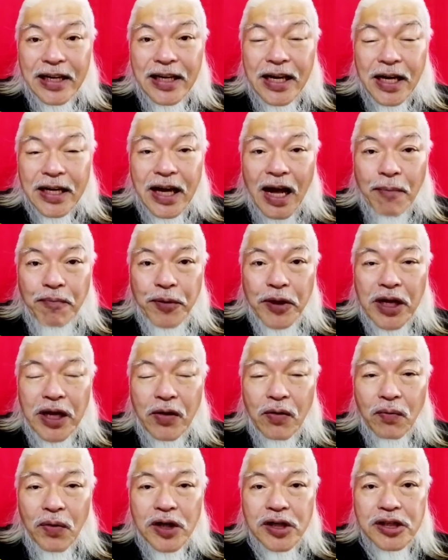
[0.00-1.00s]
the
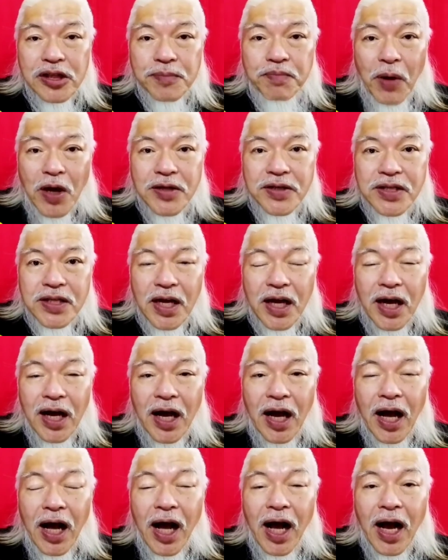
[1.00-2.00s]
company will
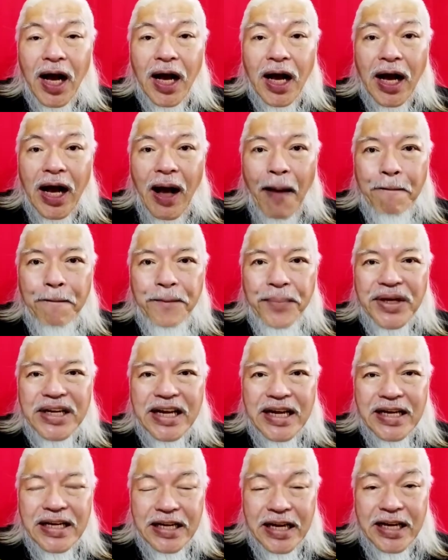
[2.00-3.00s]
sponsor a
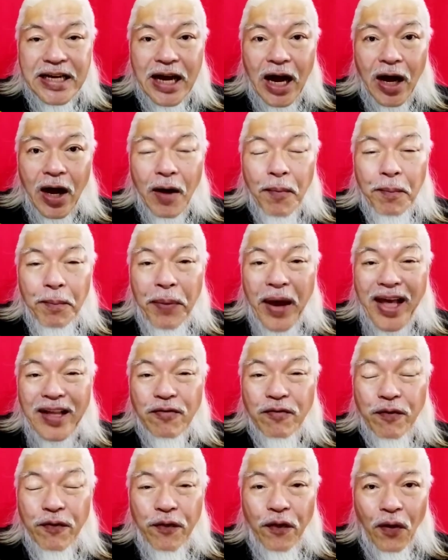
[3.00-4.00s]
company dinner
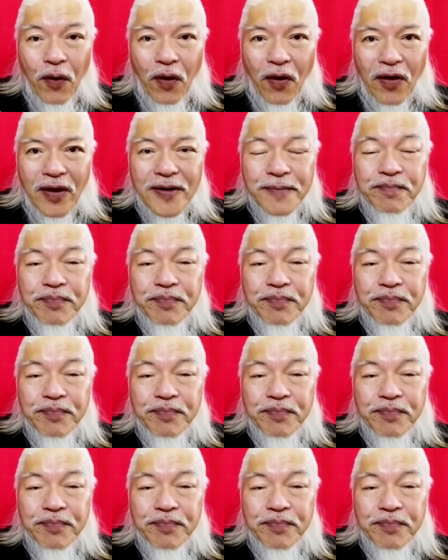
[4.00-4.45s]
paid for.